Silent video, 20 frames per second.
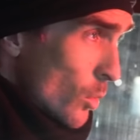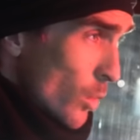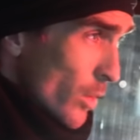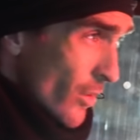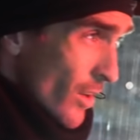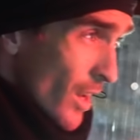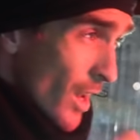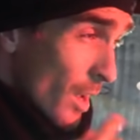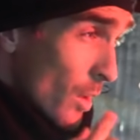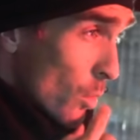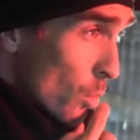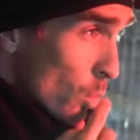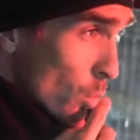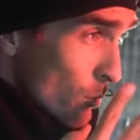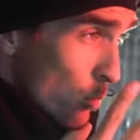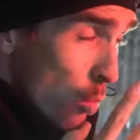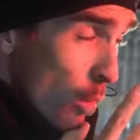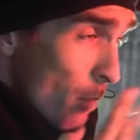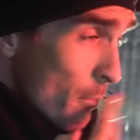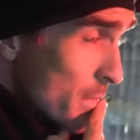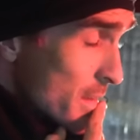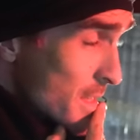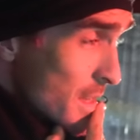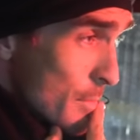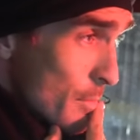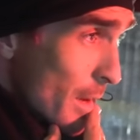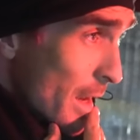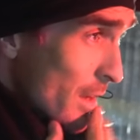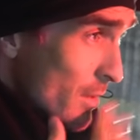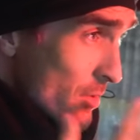We're like
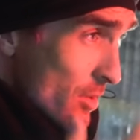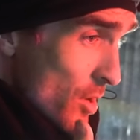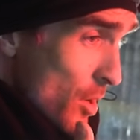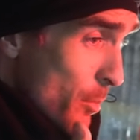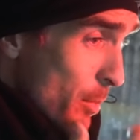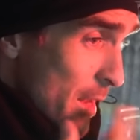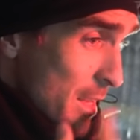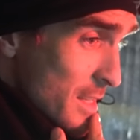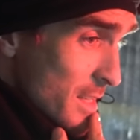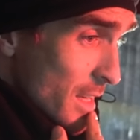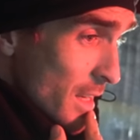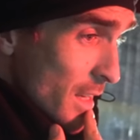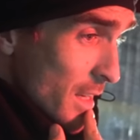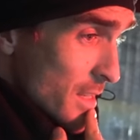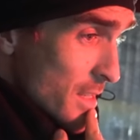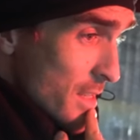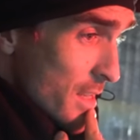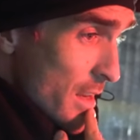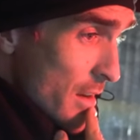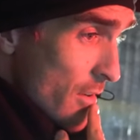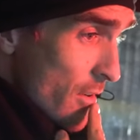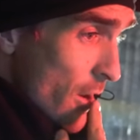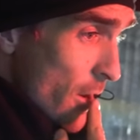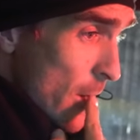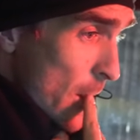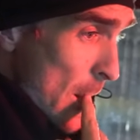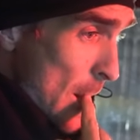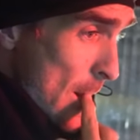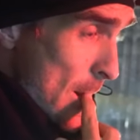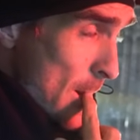1% battery, or basically zero.
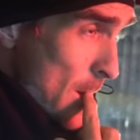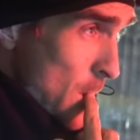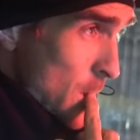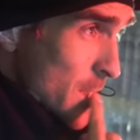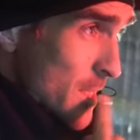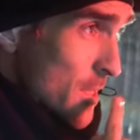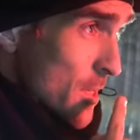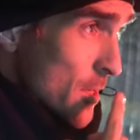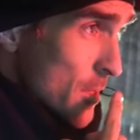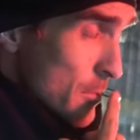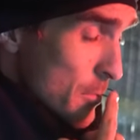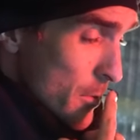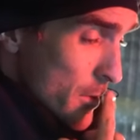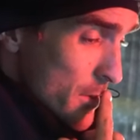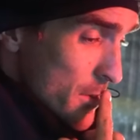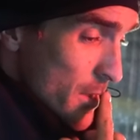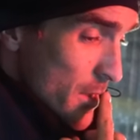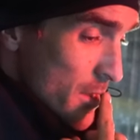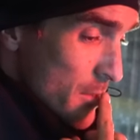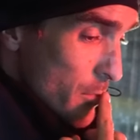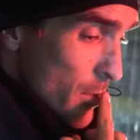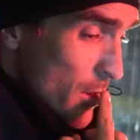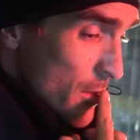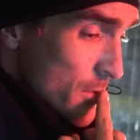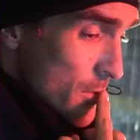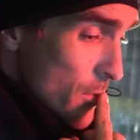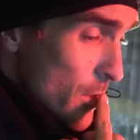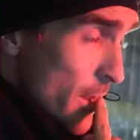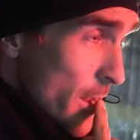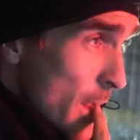And we're 2.6
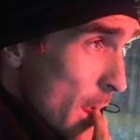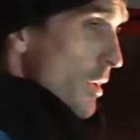miles away.